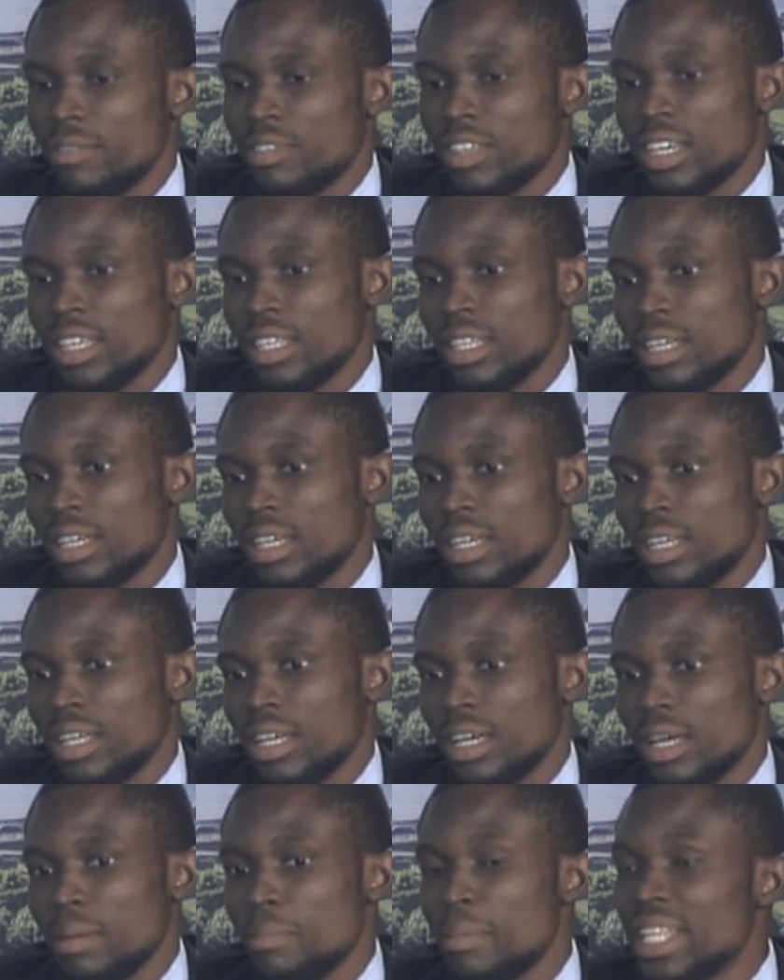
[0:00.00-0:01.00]
taken
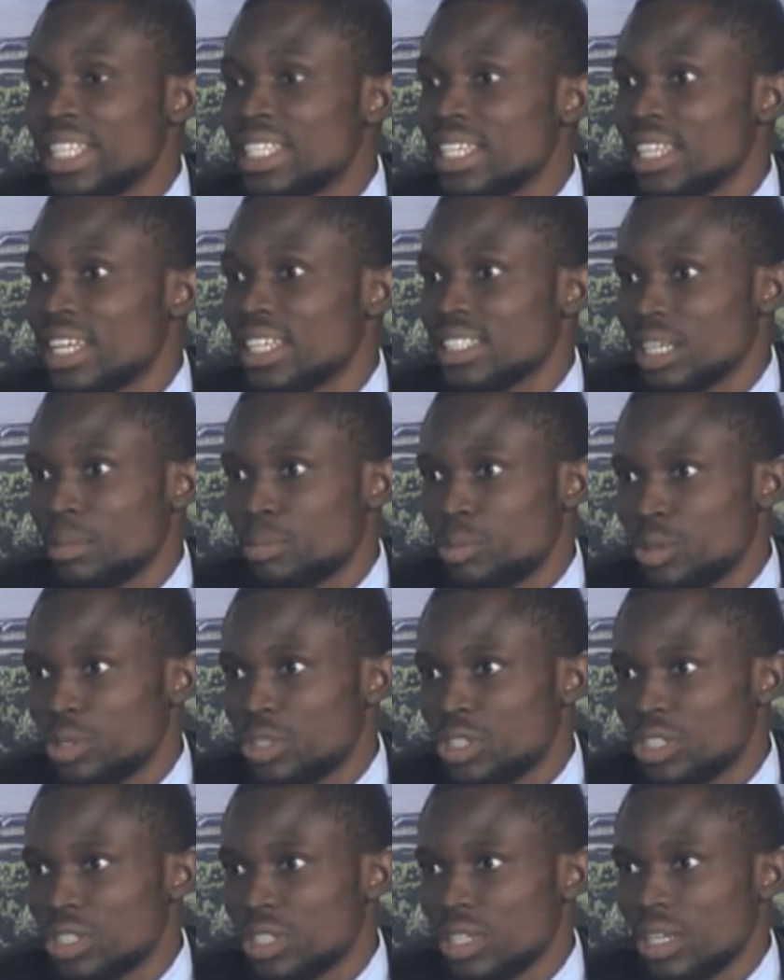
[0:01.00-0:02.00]
a maintenance
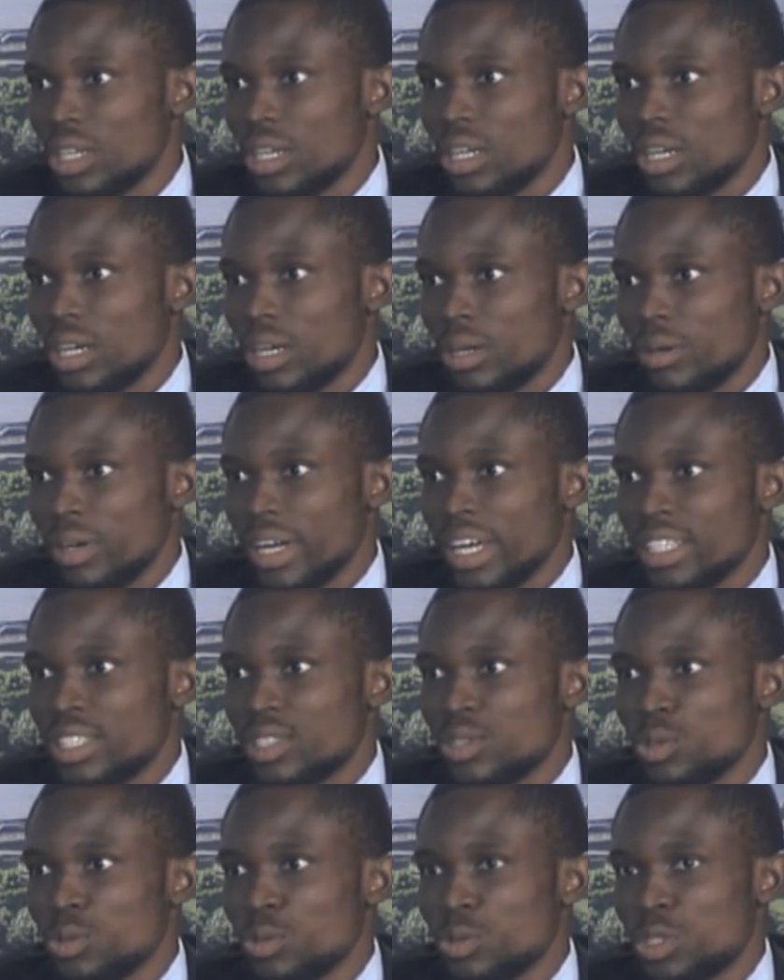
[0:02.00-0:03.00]
approach, right?
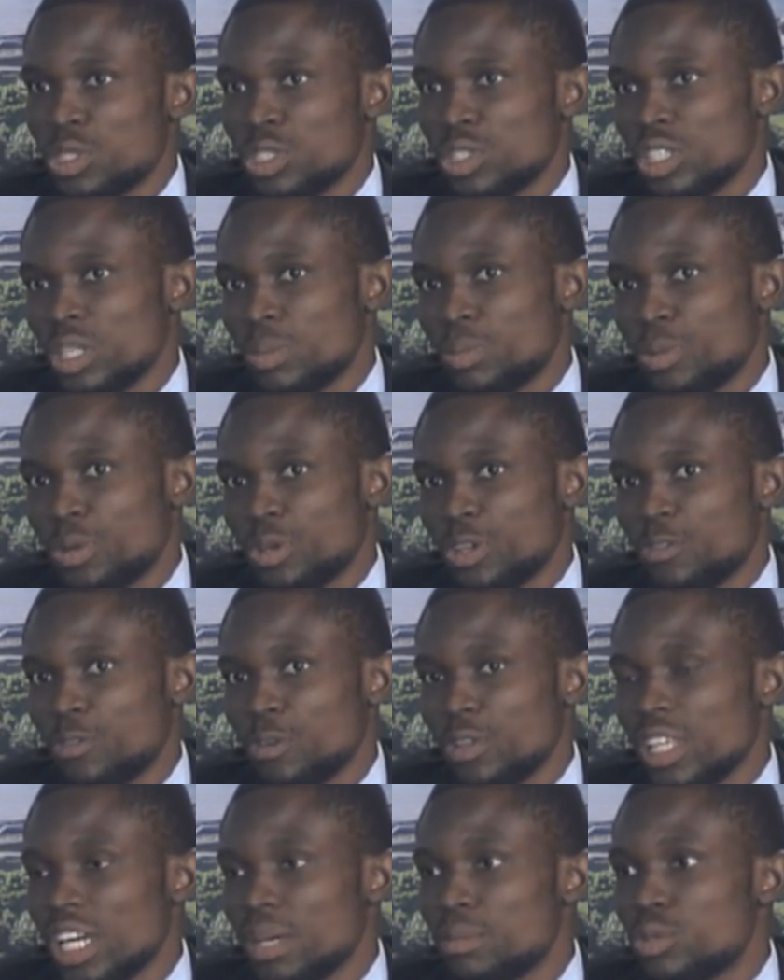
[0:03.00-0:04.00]
So this is not the period
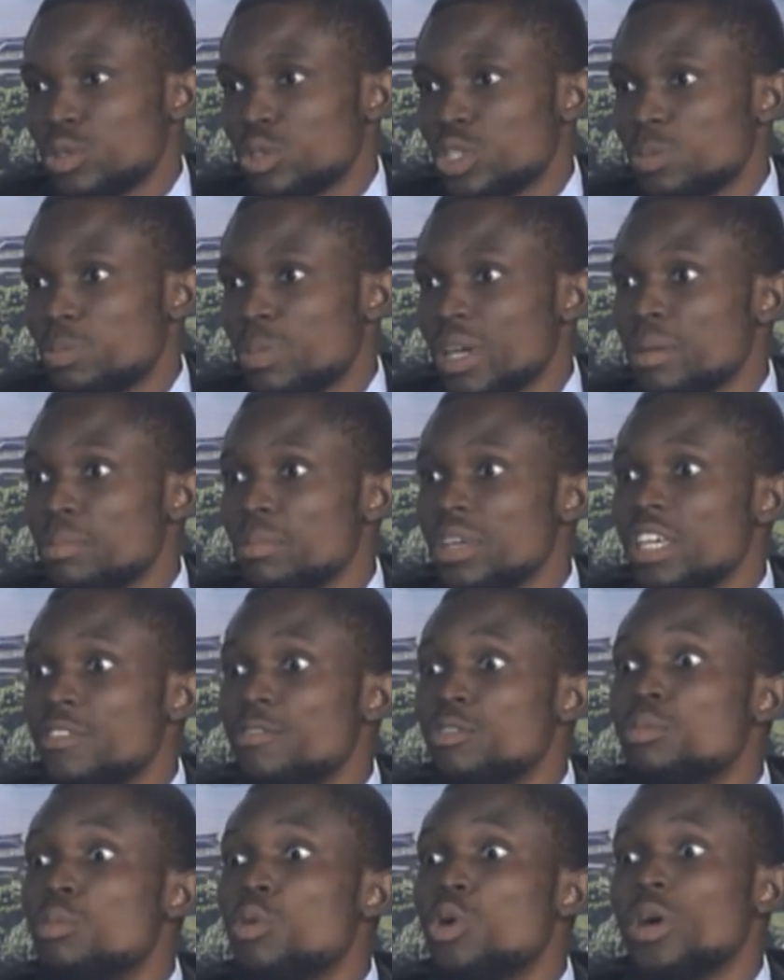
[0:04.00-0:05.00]
for them to spend
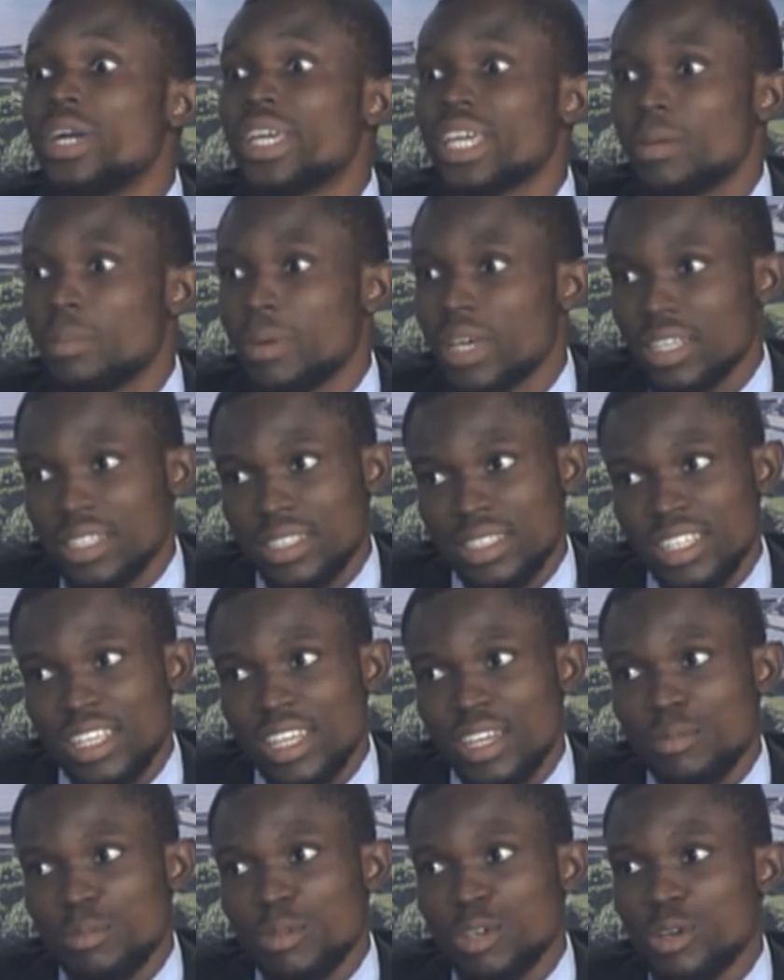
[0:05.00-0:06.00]
even more on capex,
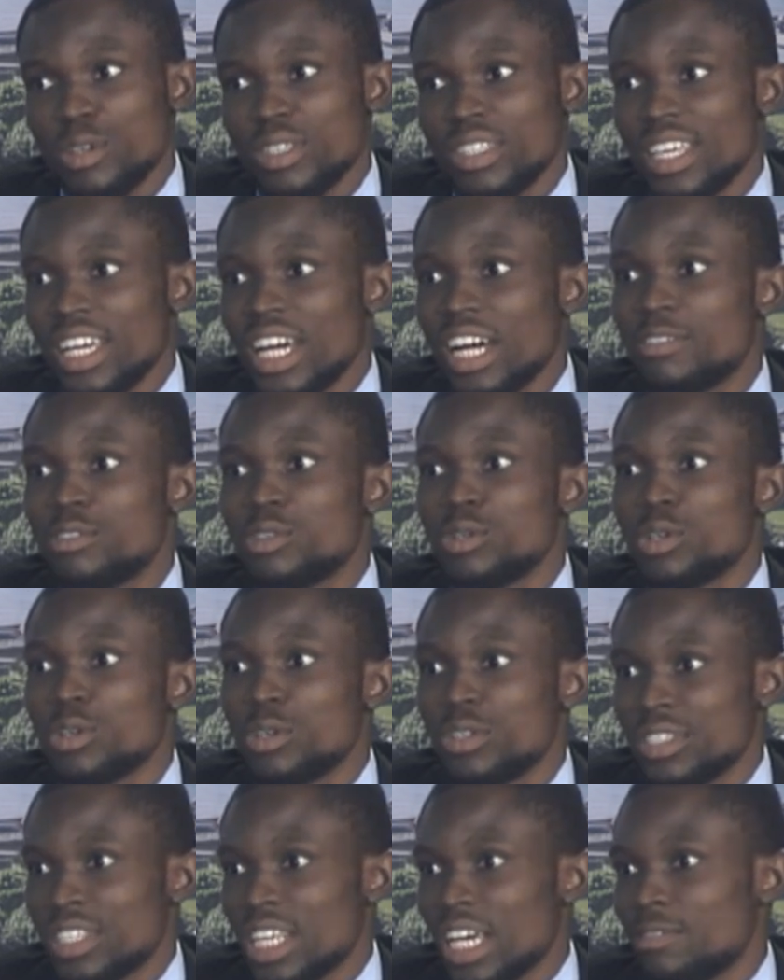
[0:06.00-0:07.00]
because they have to
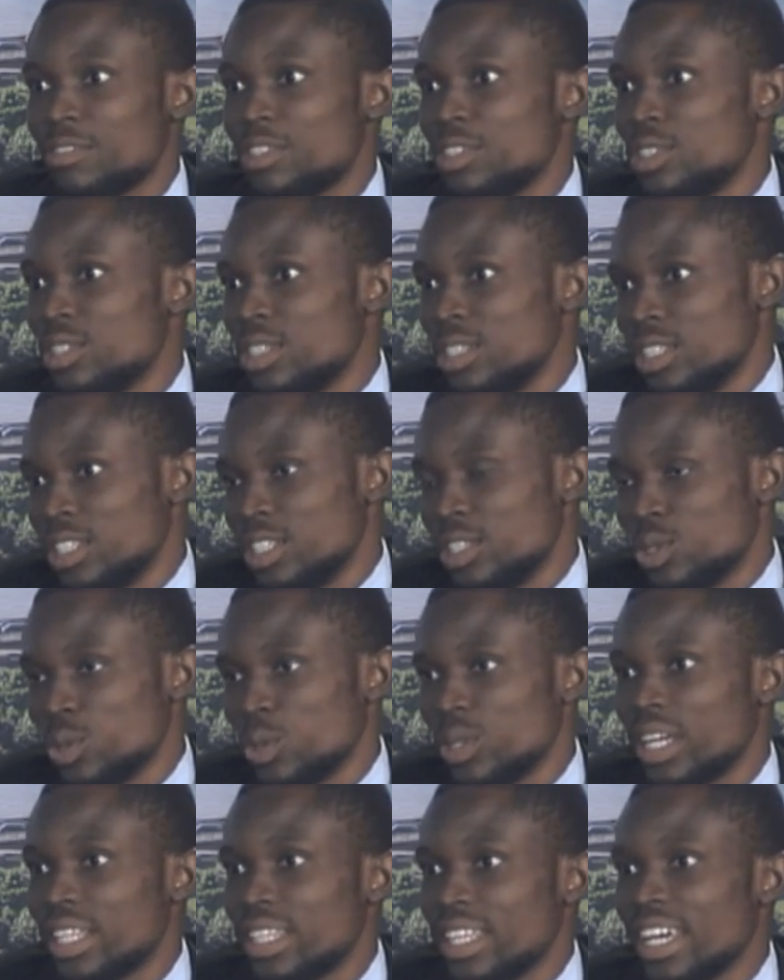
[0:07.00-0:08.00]
conserve the
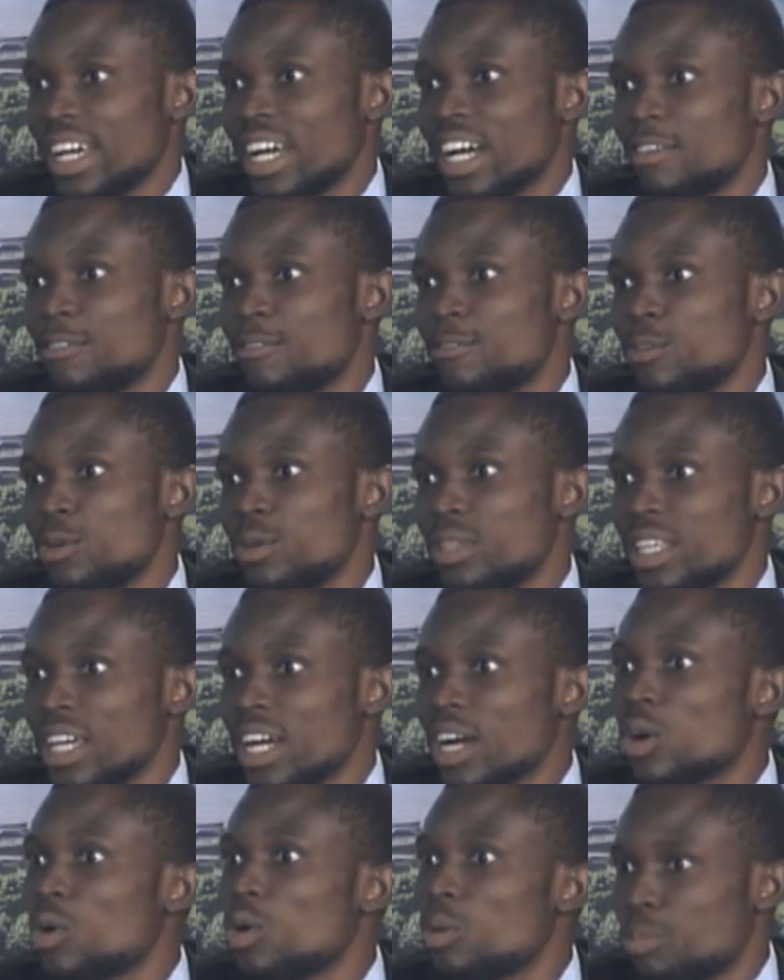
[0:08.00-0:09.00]
dollar they have for
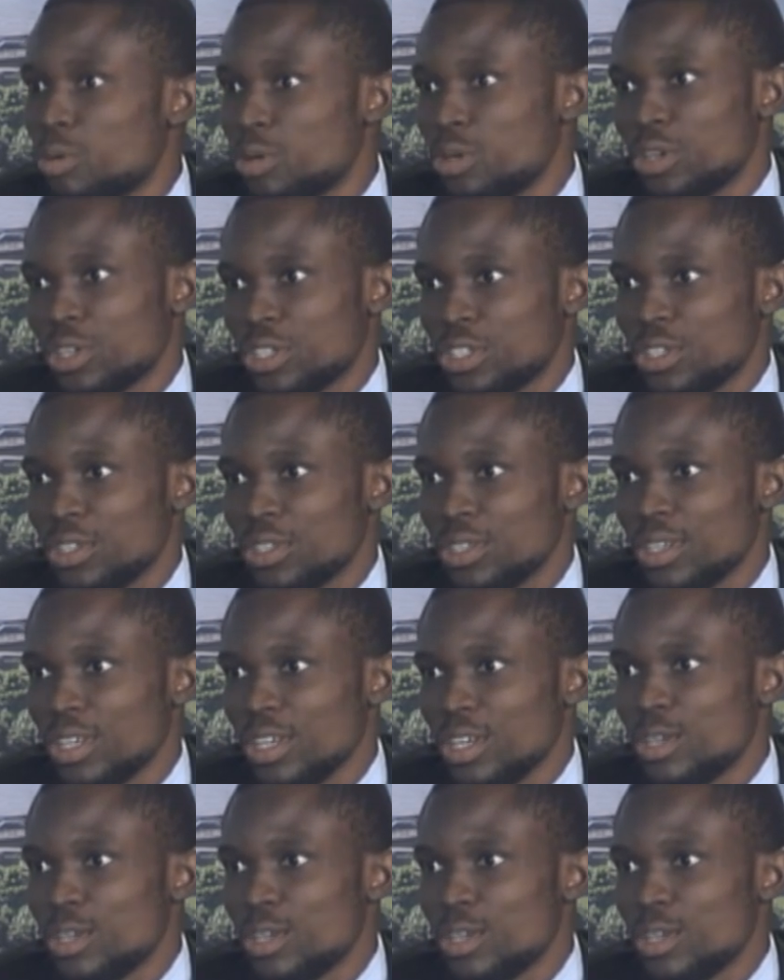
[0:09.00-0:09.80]
their core production.